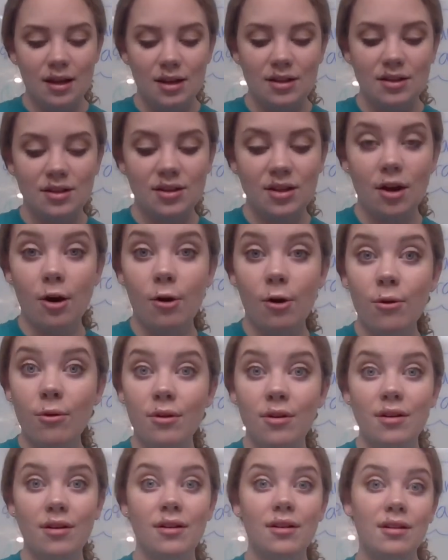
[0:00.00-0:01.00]
So
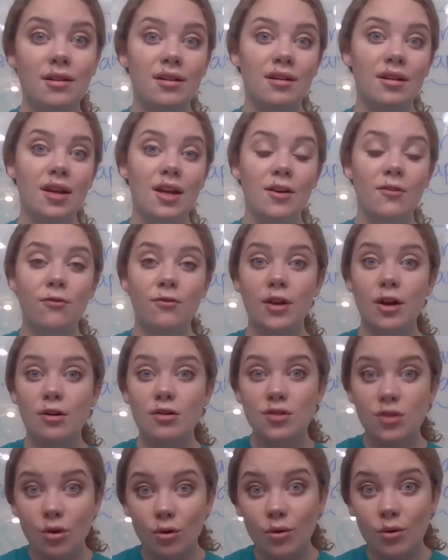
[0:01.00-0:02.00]
if
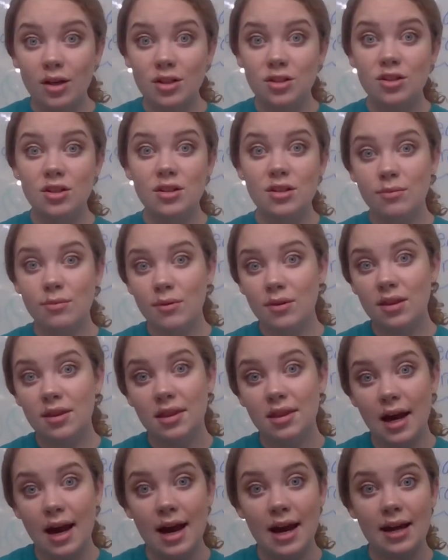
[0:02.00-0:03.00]
there's no questions with
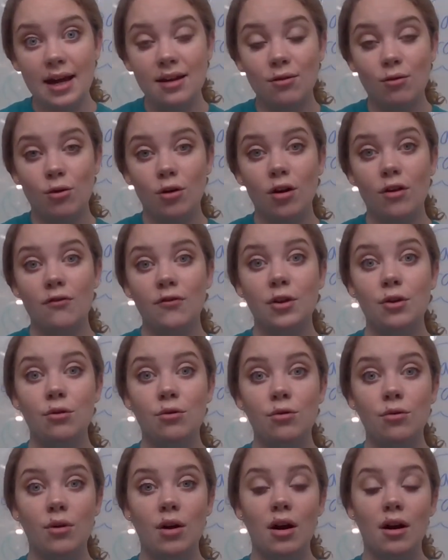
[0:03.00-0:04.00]
that, or if
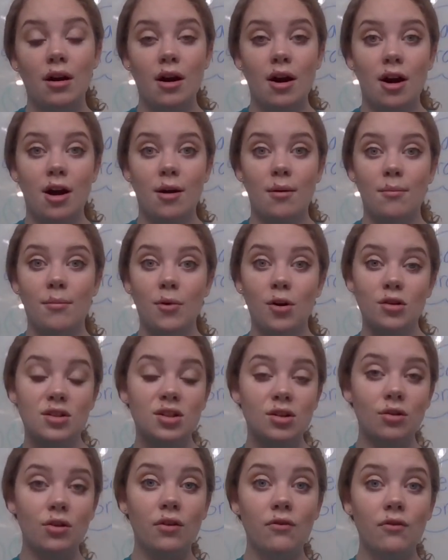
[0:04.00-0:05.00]
you are
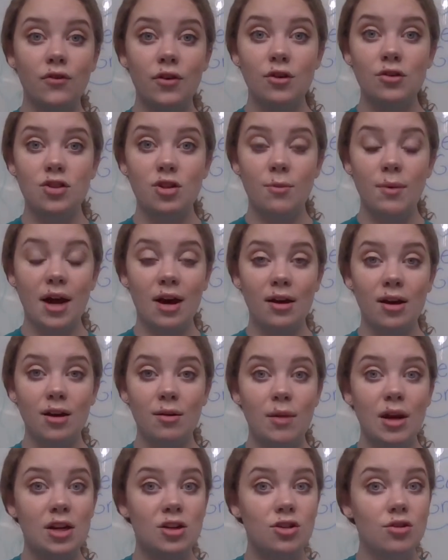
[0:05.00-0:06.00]
still confused about
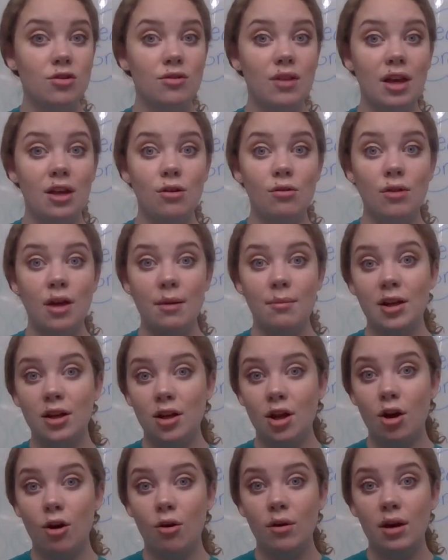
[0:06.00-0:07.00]
it, make sure that you let me
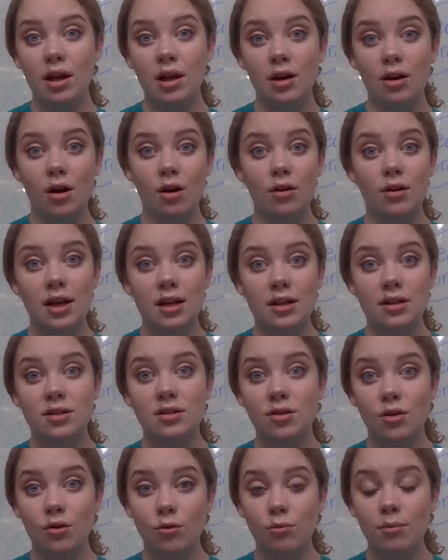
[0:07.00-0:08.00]
know in our next
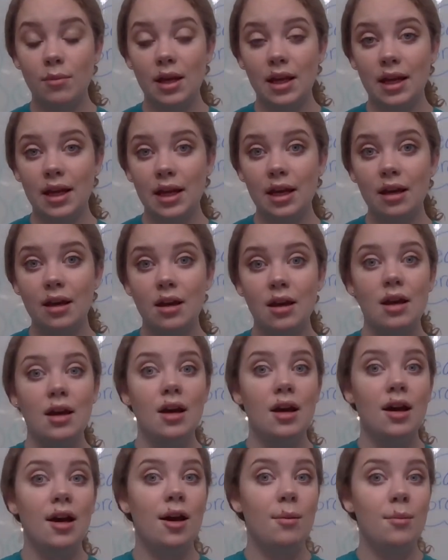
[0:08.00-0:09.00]
Zoom meeting.
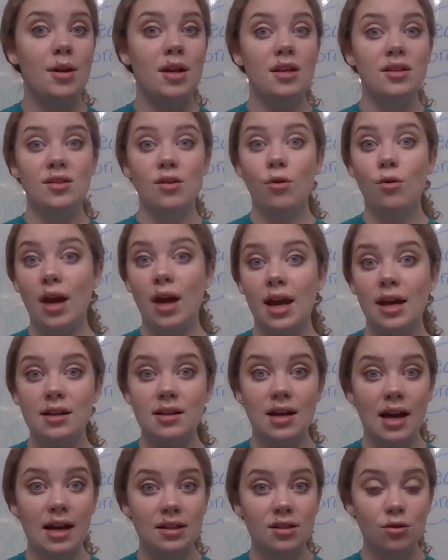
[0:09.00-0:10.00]
It is okay
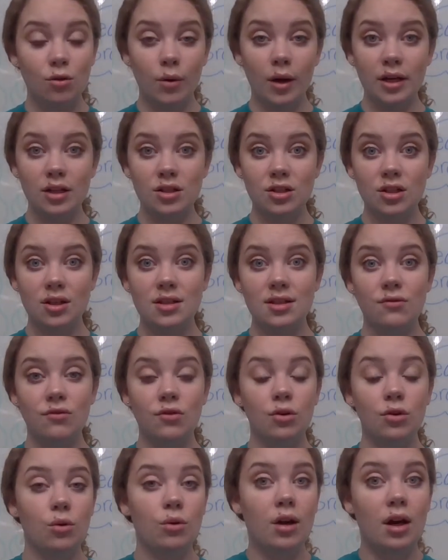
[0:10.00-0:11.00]
to ask questions if
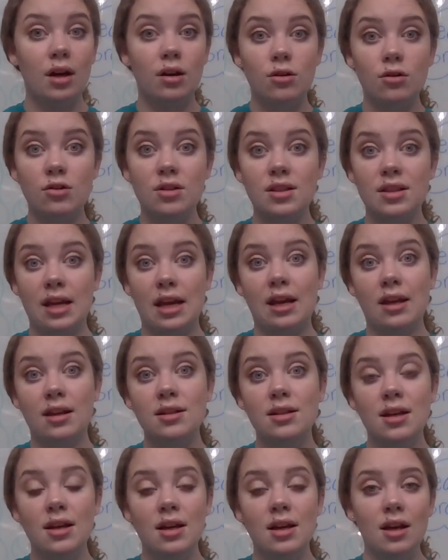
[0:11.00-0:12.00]
you do not
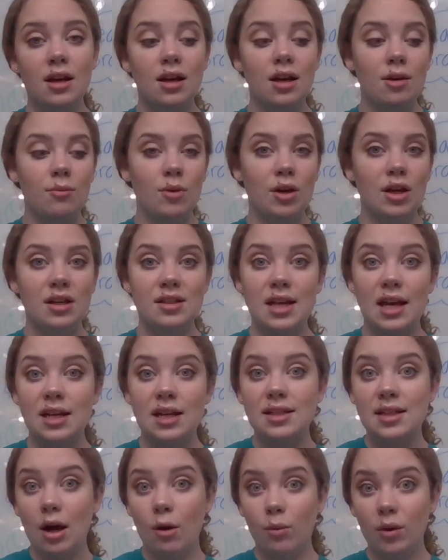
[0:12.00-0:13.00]
understand, because that
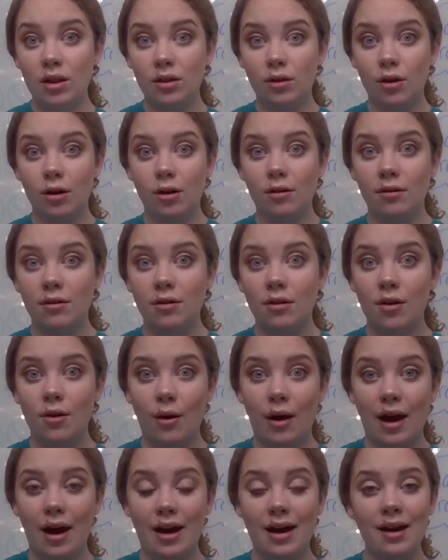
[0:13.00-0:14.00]
is how we learn,
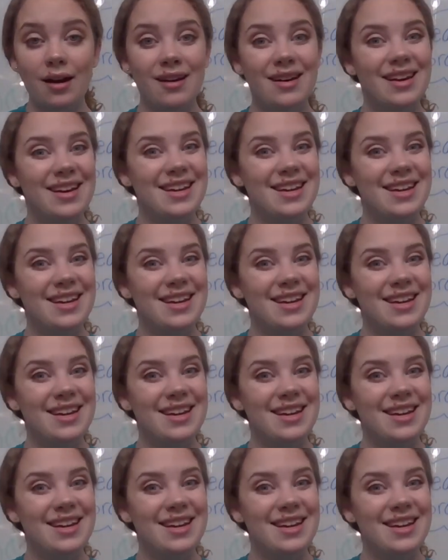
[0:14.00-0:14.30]
okay?